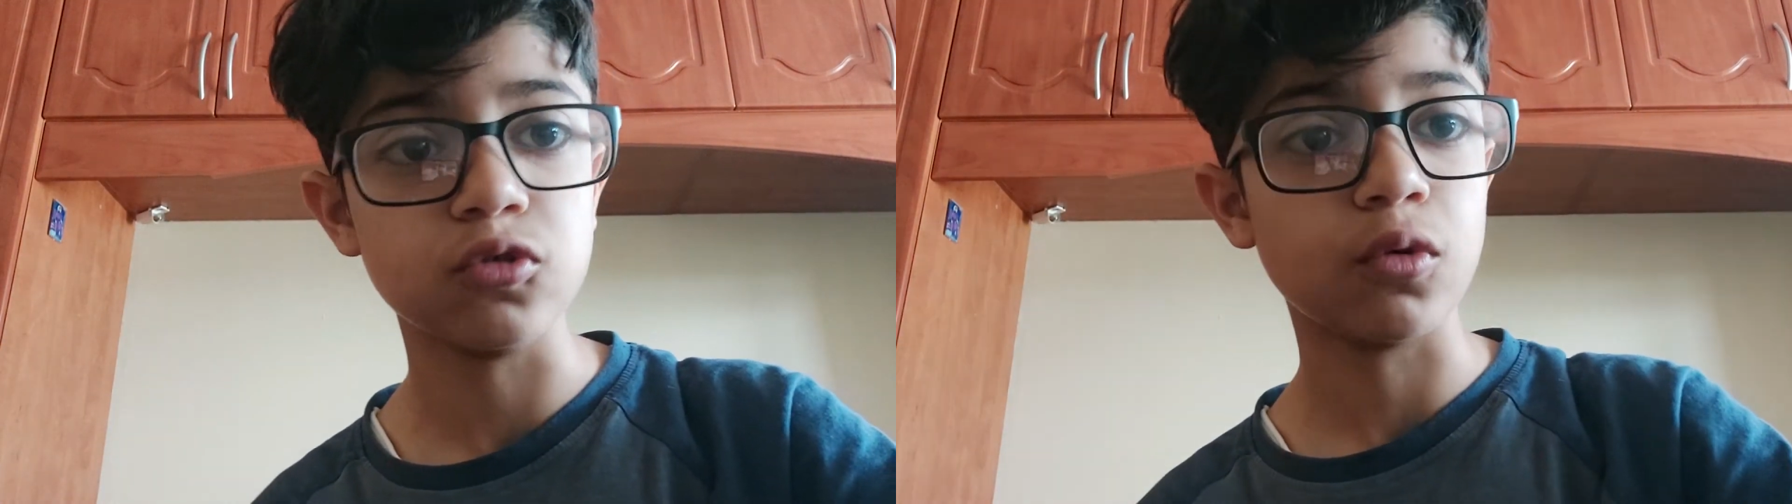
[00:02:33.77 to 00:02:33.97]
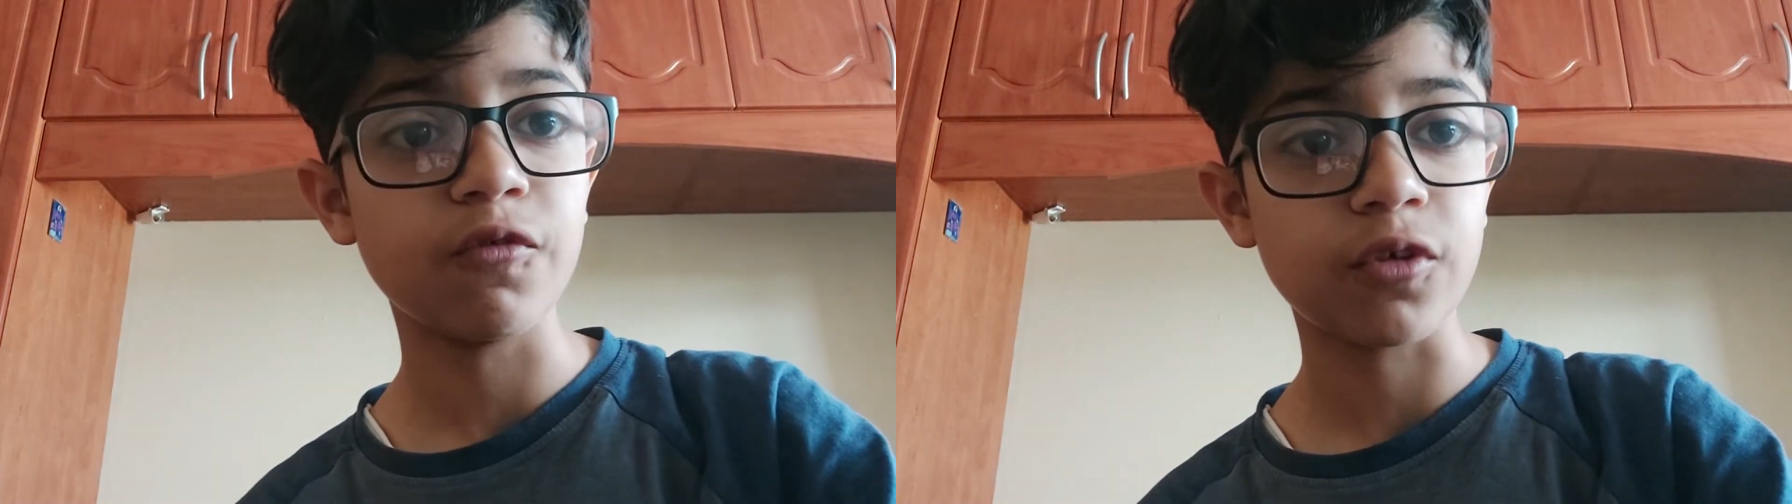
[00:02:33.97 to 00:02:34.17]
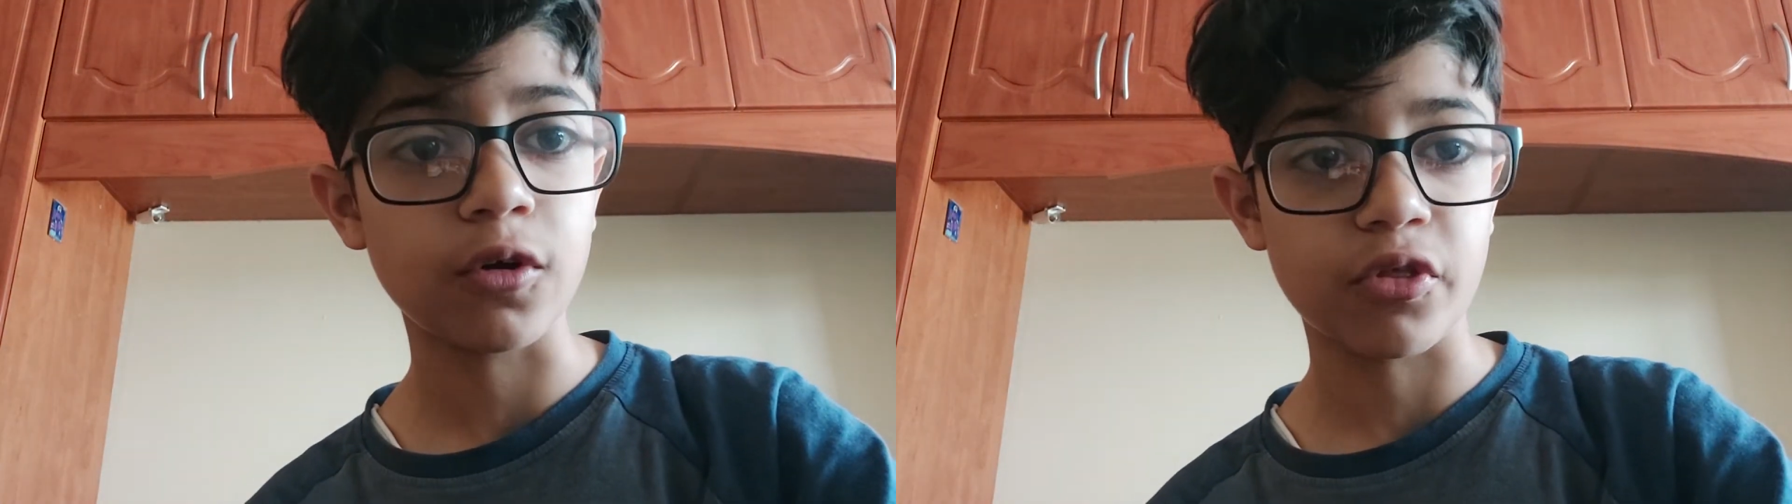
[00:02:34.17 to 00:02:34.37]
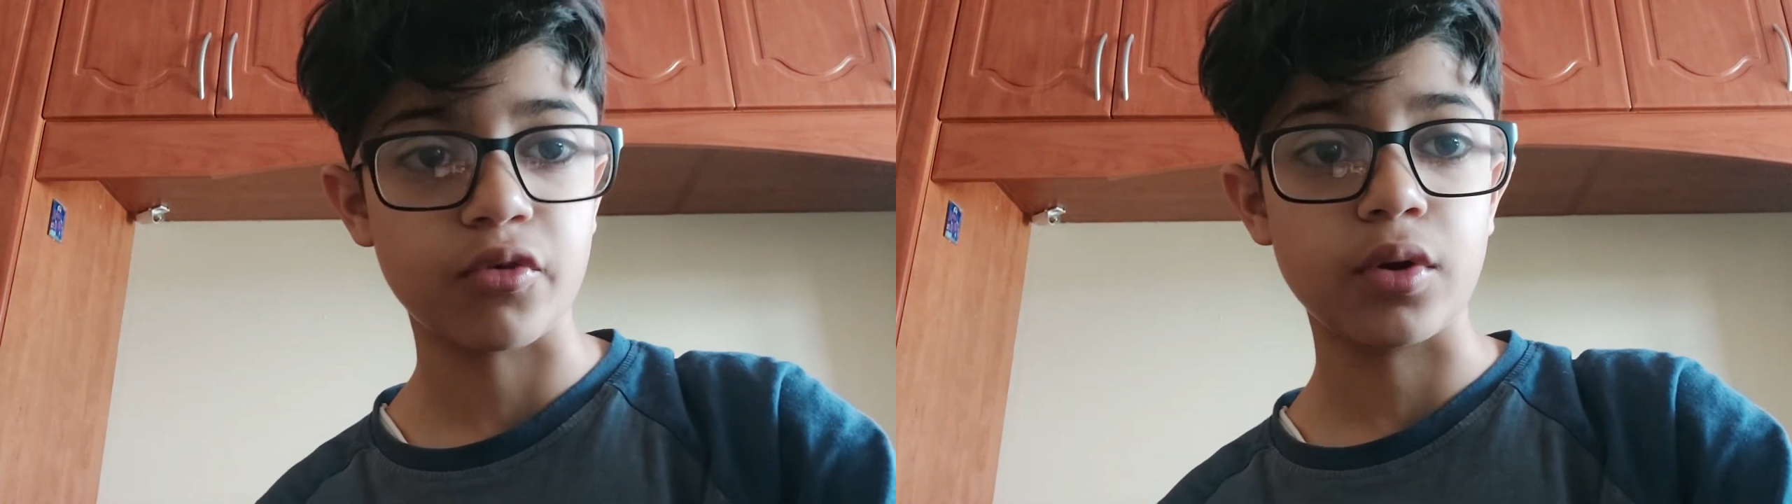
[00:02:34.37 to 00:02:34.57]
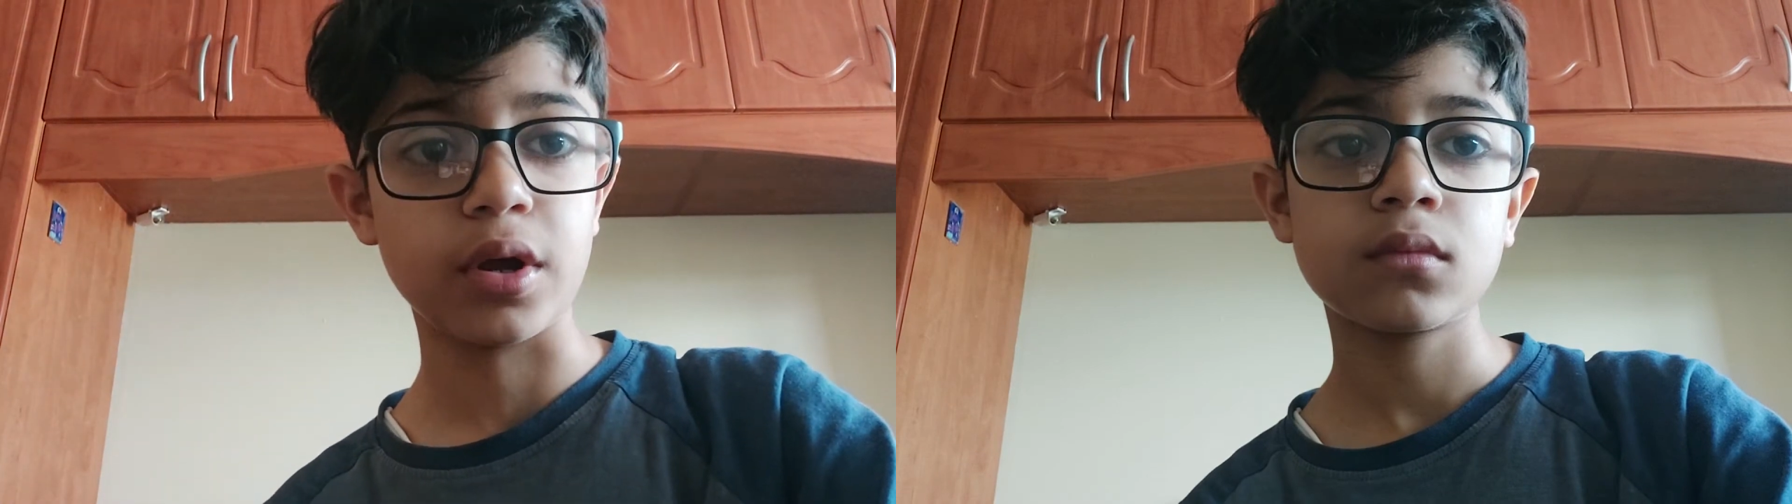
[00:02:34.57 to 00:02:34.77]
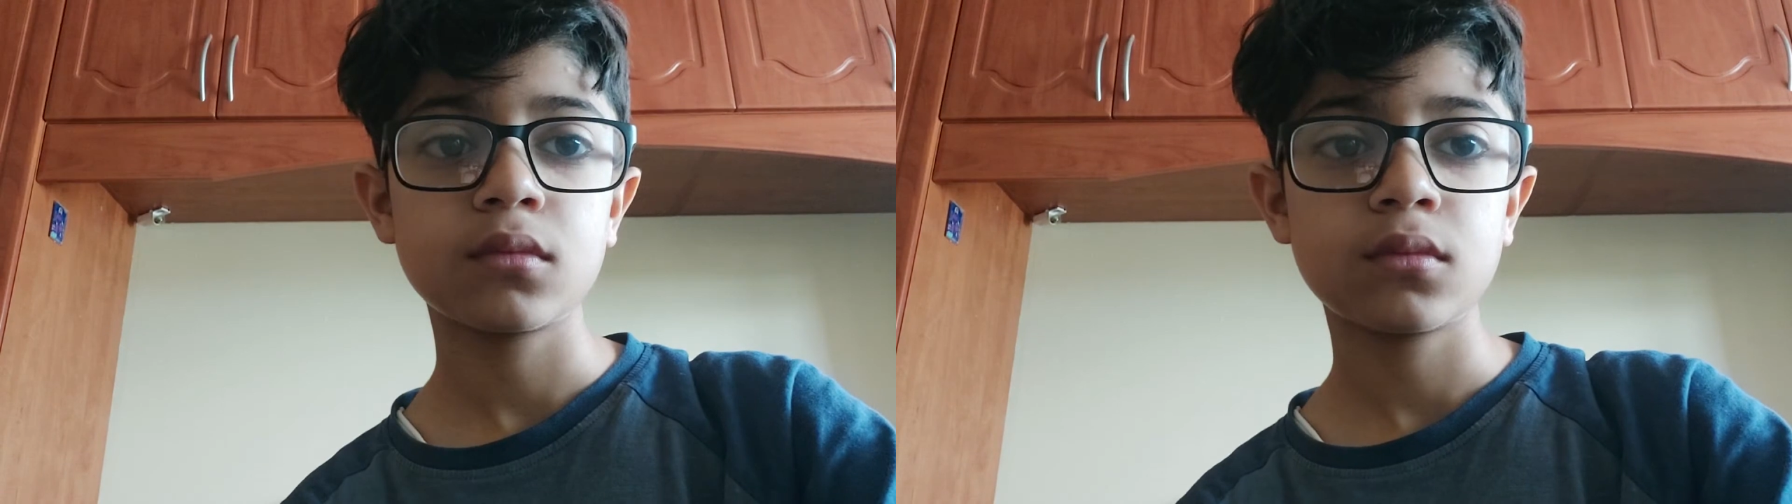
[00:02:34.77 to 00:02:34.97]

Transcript: will flow through it.